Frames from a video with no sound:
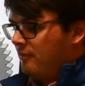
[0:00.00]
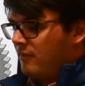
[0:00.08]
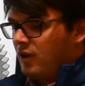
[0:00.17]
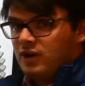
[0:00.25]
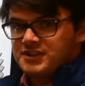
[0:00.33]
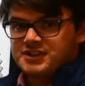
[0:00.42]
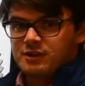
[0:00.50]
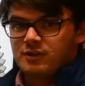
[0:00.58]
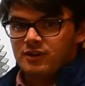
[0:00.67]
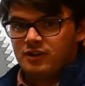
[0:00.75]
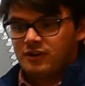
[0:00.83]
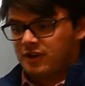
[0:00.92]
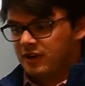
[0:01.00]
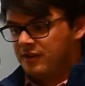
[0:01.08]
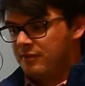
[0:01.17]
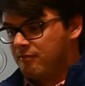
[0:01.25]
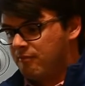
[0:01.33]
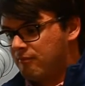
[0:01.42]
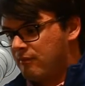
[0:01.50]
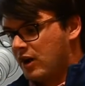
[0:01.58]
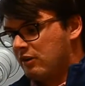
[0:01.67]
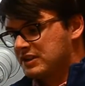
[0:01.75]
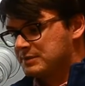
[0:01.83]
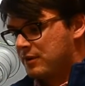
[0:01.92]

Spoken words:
Also along modeling's